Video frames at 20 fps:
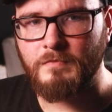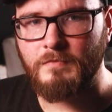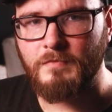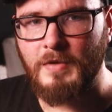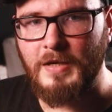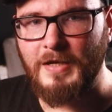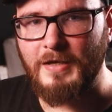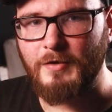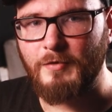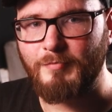
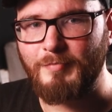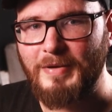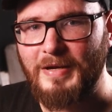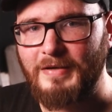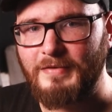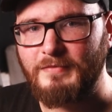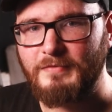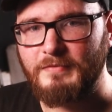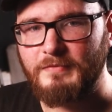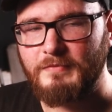Hello,
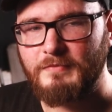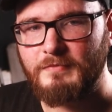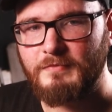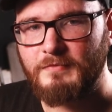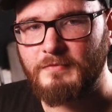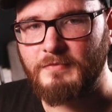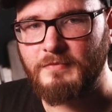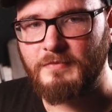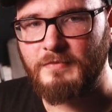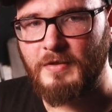Ben.
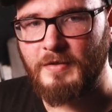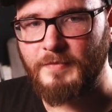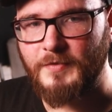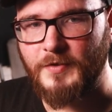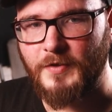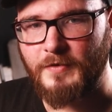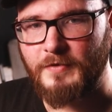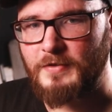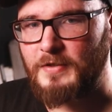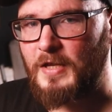I'm
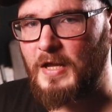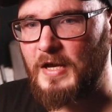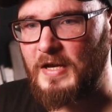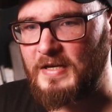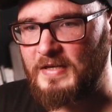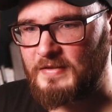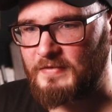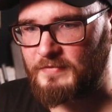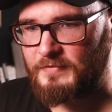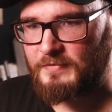not
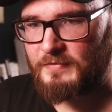live.